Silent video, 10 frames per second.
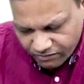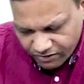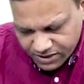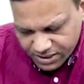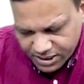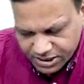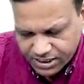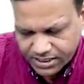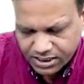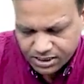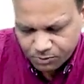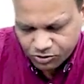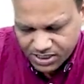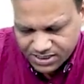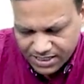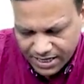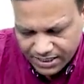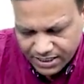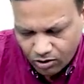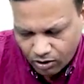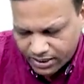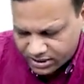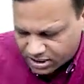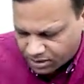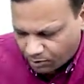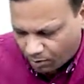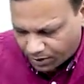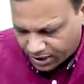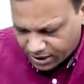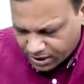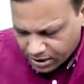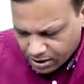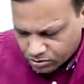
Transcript: First generation drugs possess anticholinergic property.